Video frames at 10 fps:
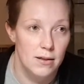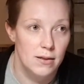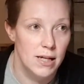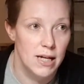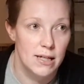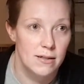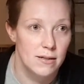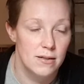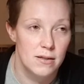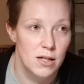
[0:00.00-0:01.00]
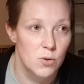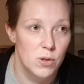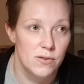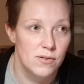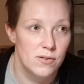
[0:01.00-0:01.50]
Like there
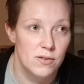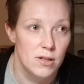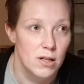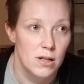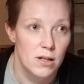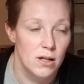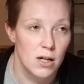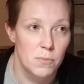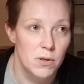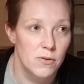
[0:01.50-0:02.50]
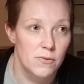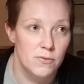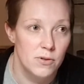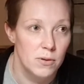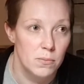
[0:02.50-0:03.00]
was a couple
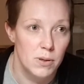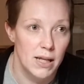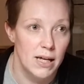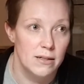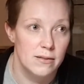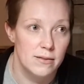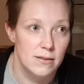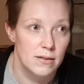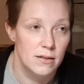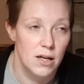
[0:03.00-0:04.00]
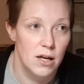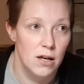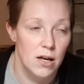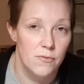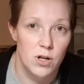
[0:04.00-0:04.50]
of plants
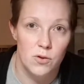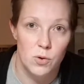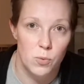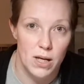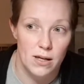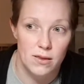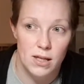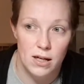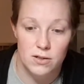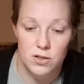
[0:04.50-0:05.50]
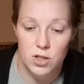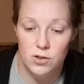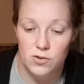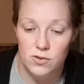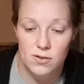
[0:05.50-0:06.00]
every other week that
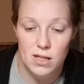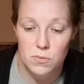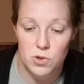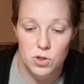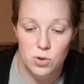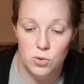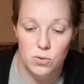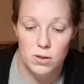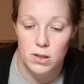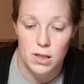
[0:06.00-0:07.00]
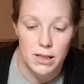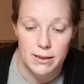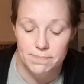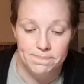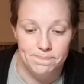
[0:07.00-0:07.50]
just seemed to
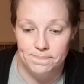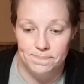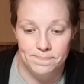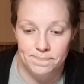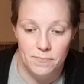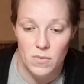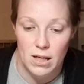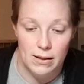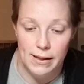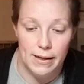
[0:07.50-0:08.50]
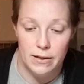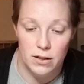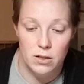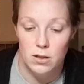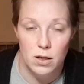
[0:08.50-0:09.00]

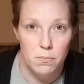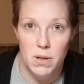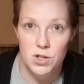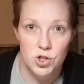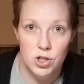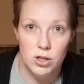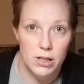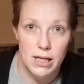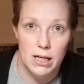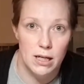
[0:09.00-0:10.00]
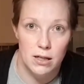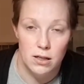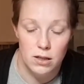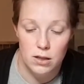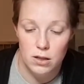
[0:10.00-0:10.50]
like magically